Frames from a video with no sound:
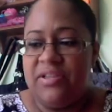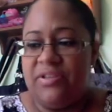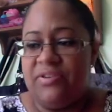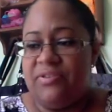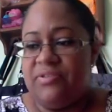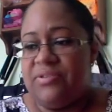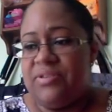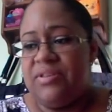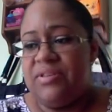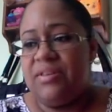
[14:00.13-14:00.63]

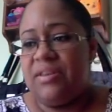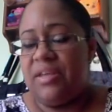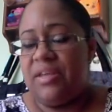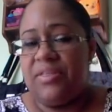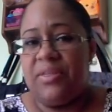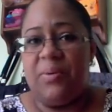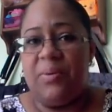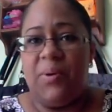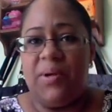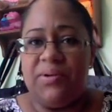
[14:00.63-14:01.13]
There's
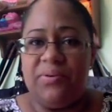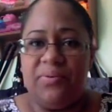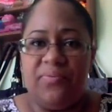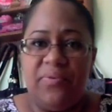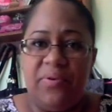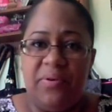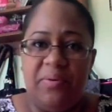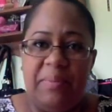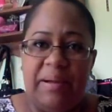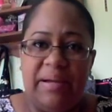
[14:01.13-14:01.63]
nothing
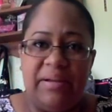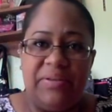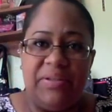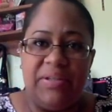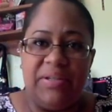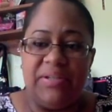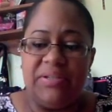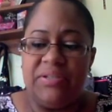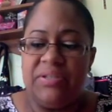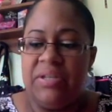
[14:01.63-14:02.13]
wonderful about
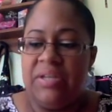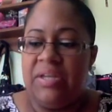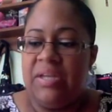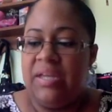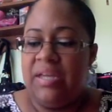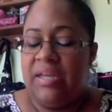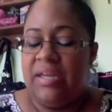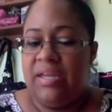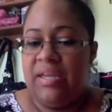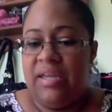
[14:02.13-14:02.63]
this.
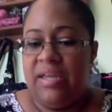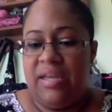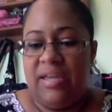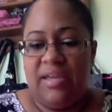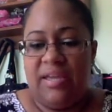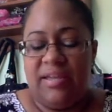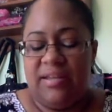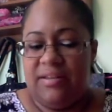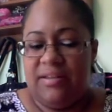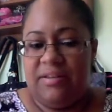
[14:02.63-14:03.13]

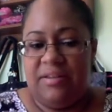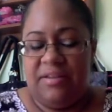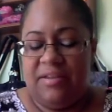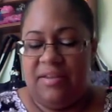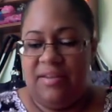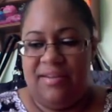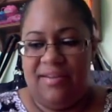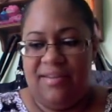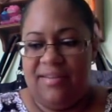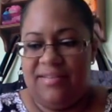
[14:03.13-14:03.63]
And
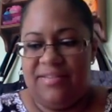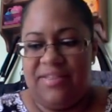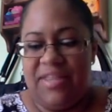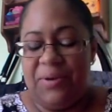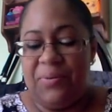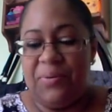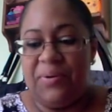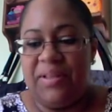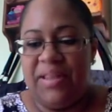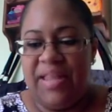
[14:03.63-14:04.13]

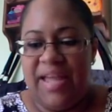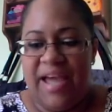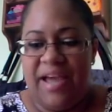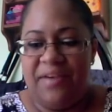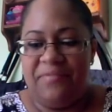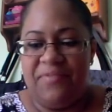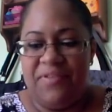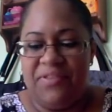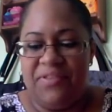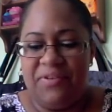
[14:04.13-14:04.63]
they were
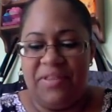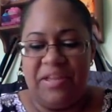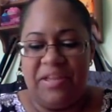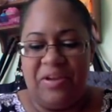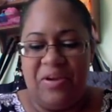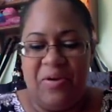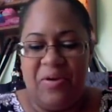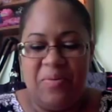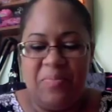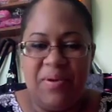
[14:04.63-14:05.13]
laughing. They're like,
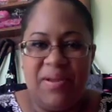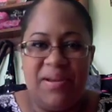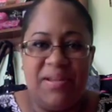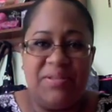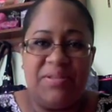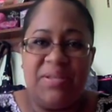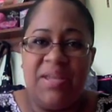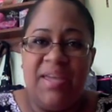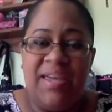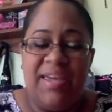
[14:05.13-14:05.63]
oh, but
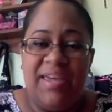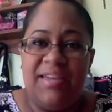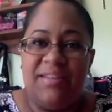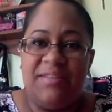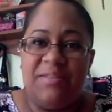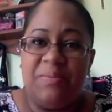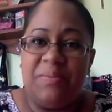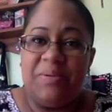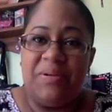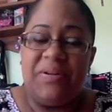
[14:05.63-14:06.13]

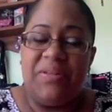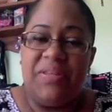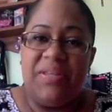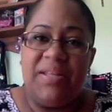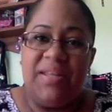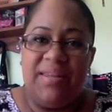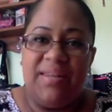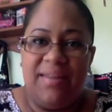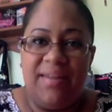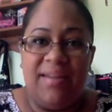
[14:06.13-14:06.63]
it's worth it
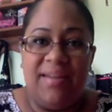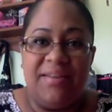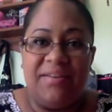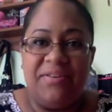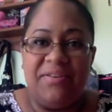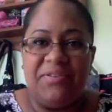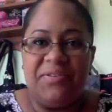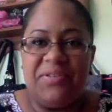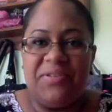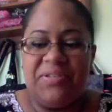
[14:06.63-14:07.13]
in the end.
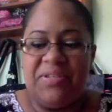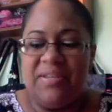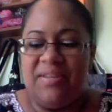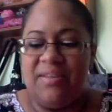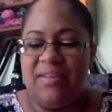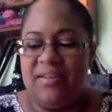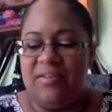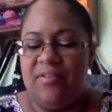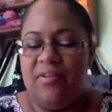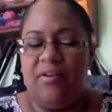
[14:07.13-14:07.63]
You'll
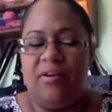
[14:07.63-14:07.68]
see.